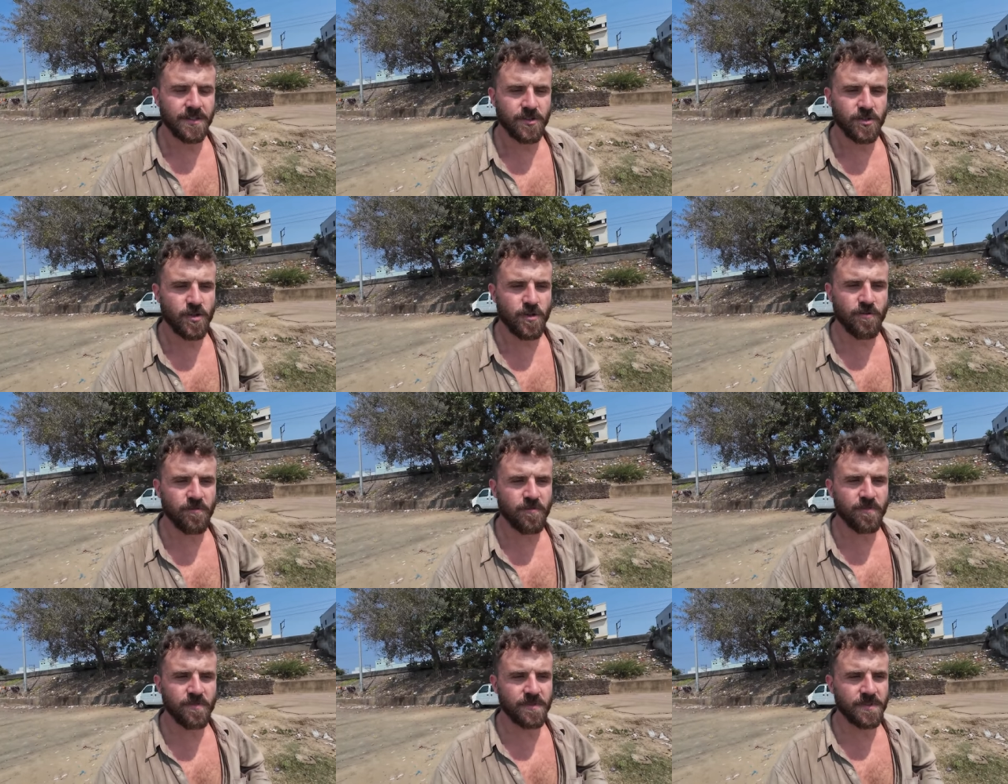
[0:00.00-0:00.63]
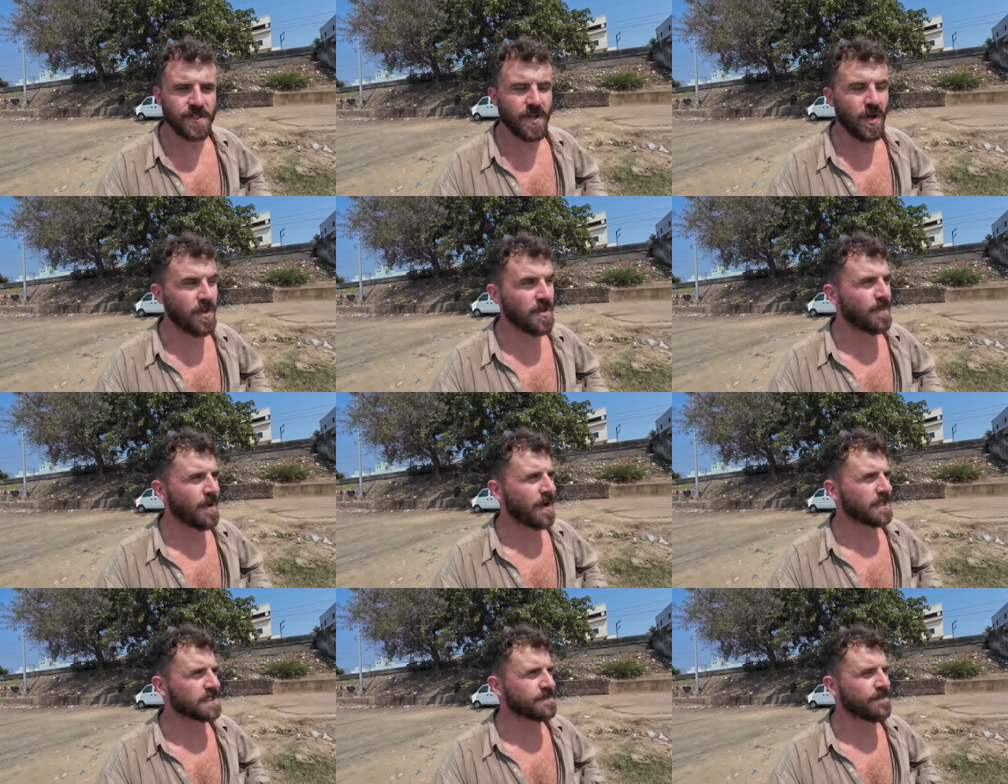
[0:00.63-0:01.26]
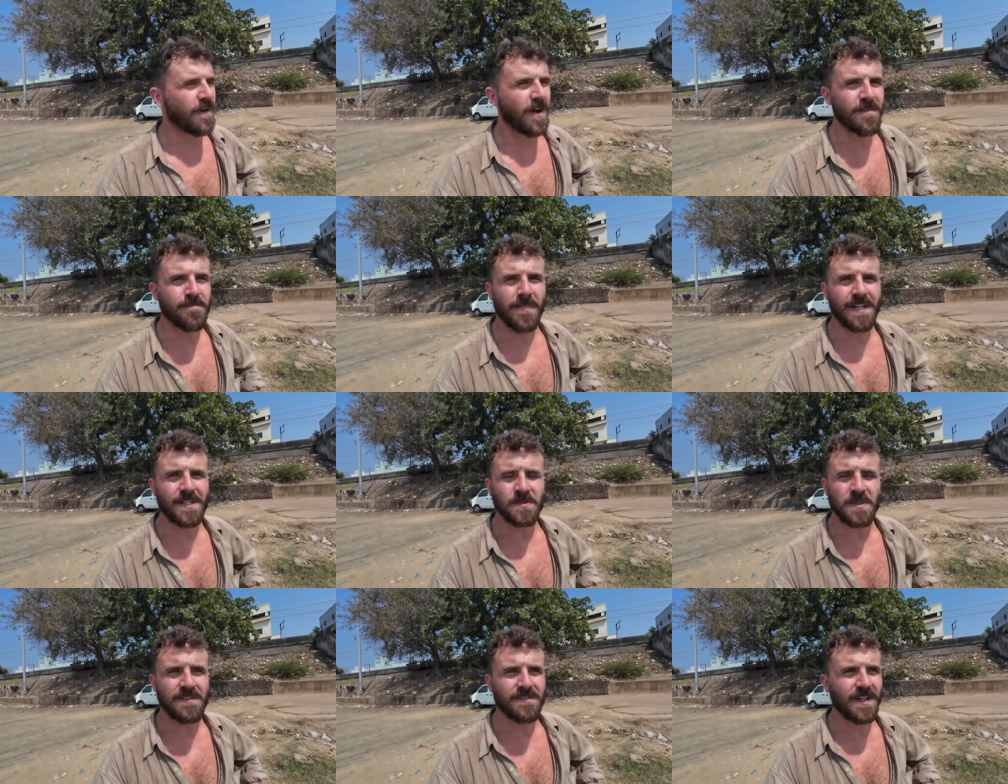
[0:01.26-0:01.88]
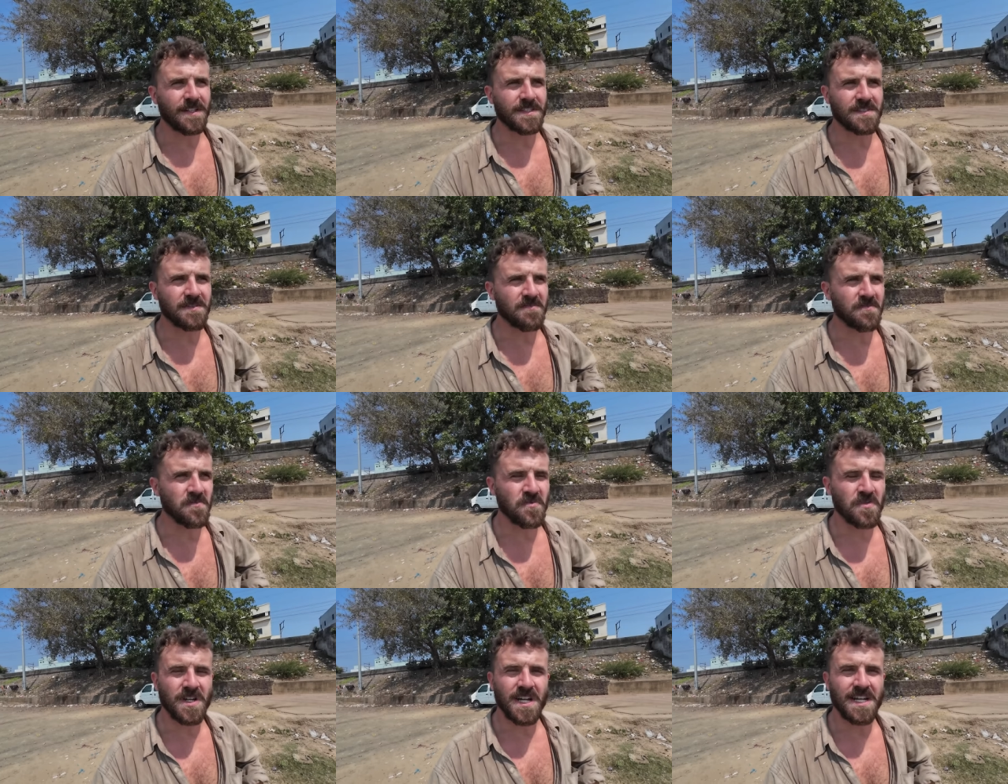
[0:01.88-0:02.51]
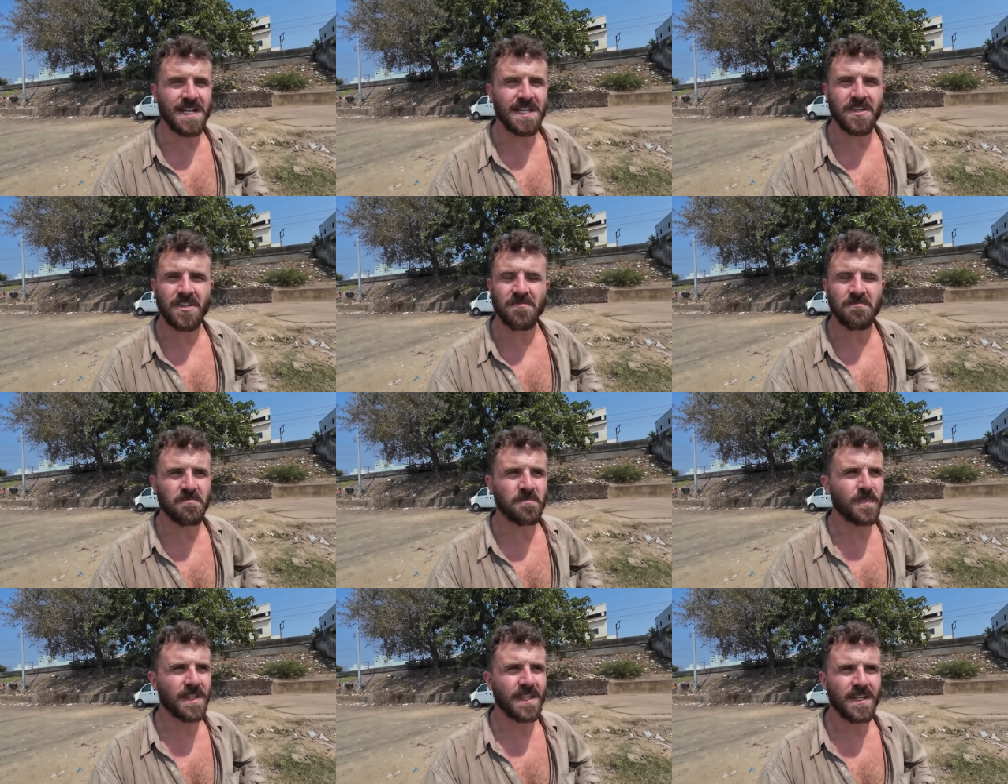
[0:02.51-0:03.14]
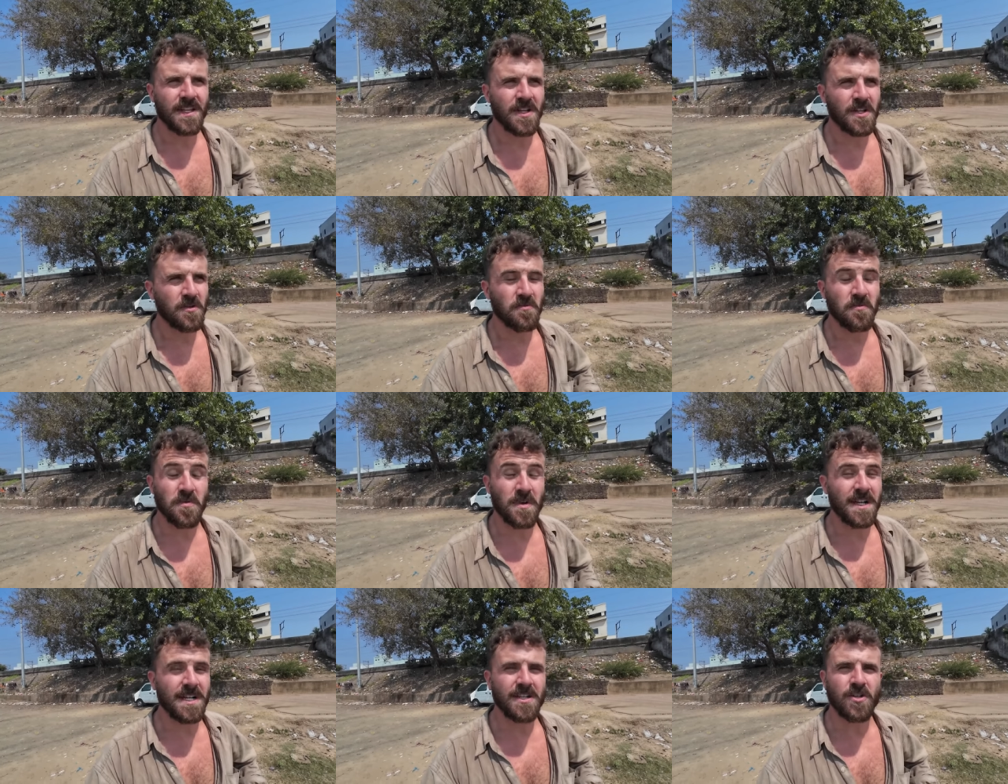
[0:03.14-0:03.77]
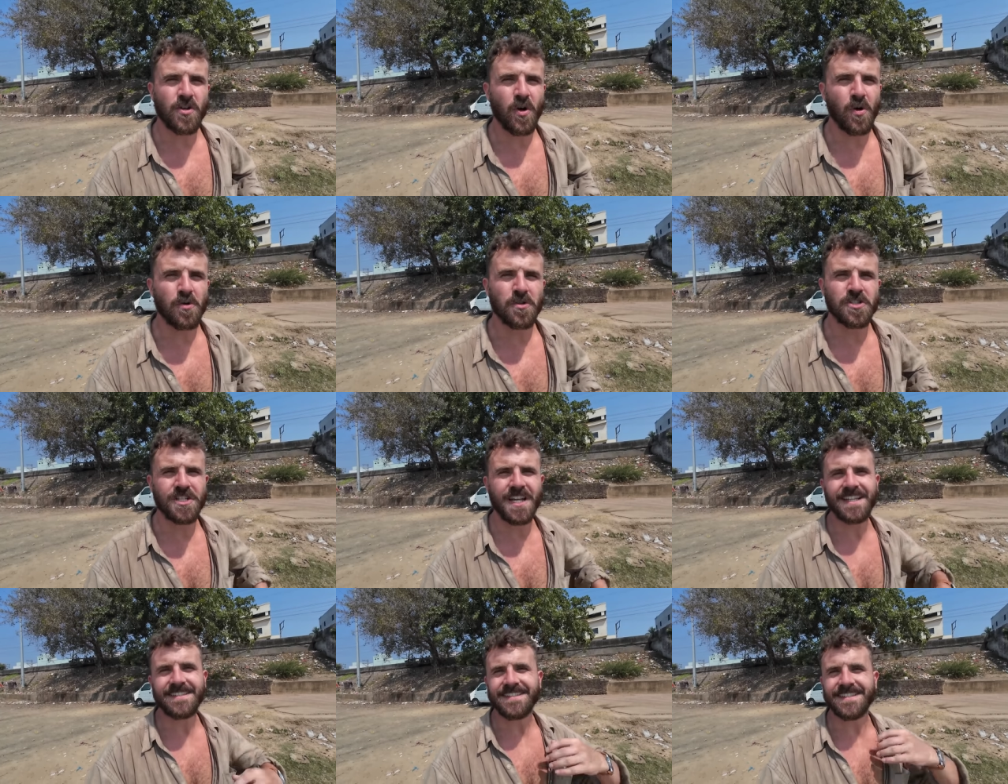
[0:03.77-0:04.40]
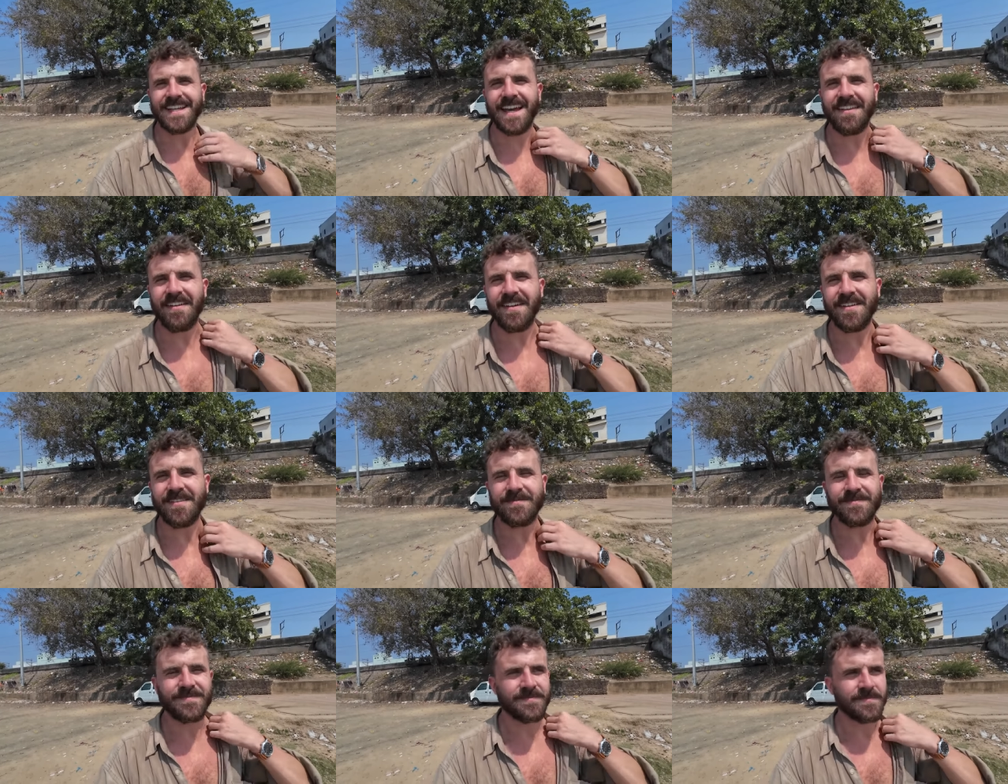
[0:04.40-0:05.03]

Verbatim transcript: you've, you know, the past five months we've done some really, really cool shit together.